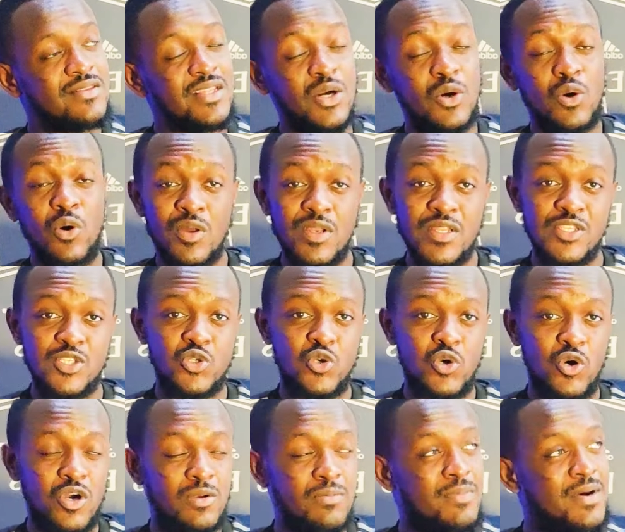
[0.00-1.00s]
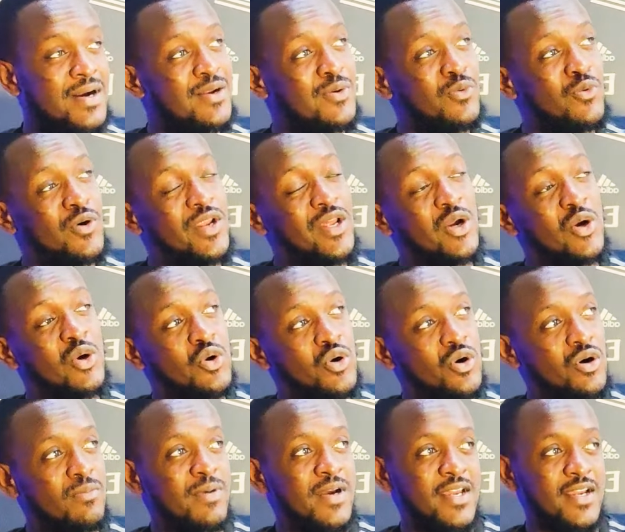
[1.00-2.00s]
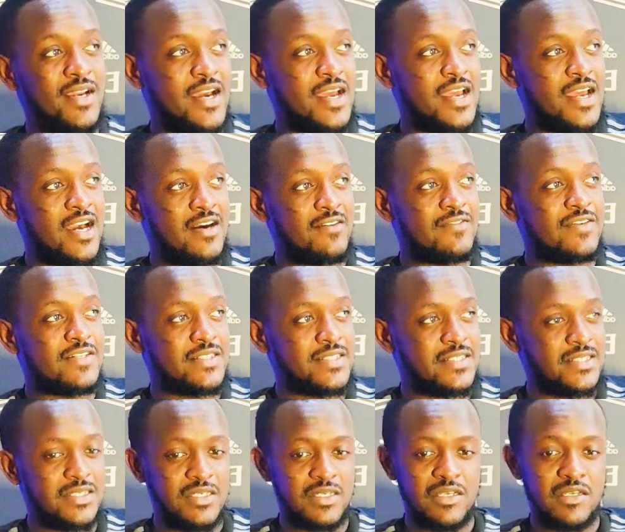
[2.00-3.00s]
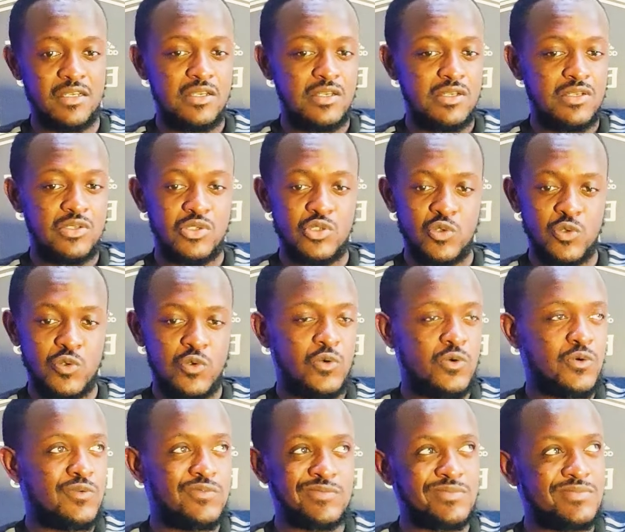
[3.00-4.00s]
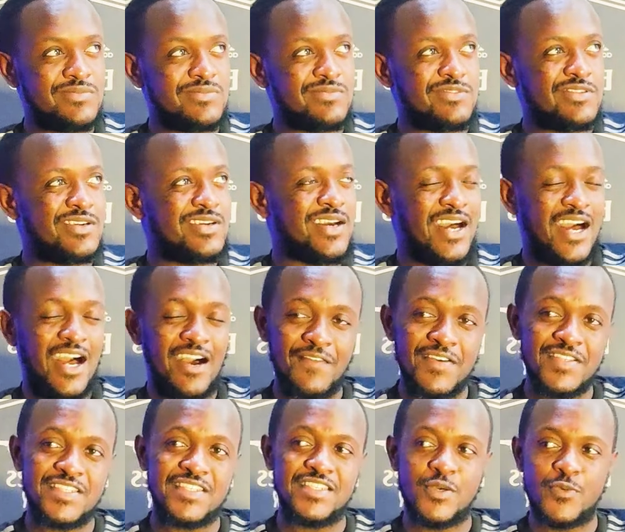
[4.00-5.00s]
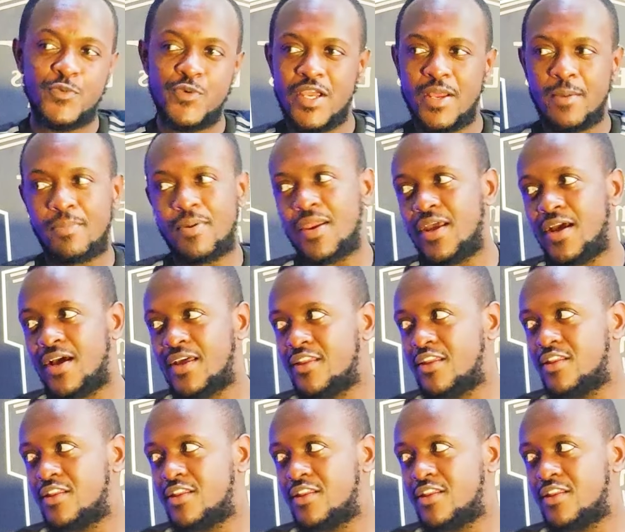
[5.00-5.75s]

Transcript: The goal is scored, man. What a goal by Kai Havertz. So Havertz is a weird player.